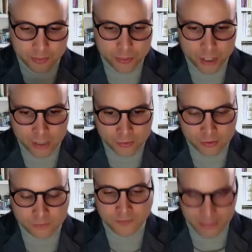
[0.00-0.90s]
thought
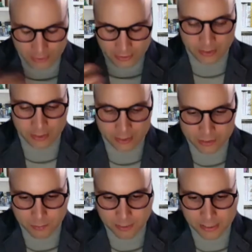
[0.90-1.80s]
of and
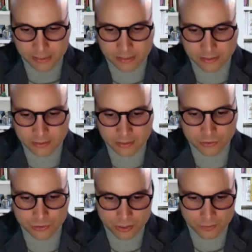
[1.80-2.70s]
explained
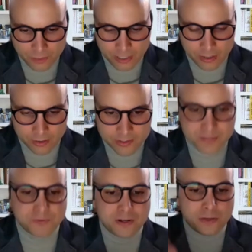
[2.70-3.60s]
teacher self-care as
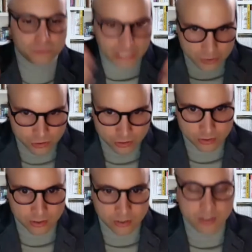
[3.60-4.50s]
the
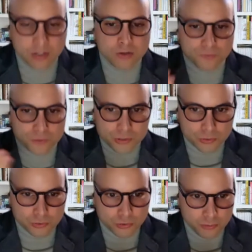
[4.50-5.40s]
foundation for
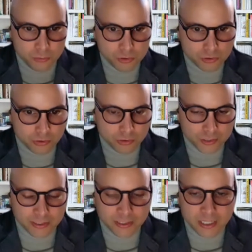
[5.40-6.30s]
social emotional
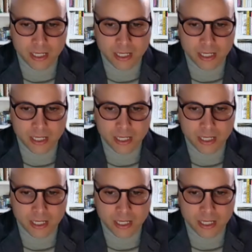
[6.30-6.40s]
learning.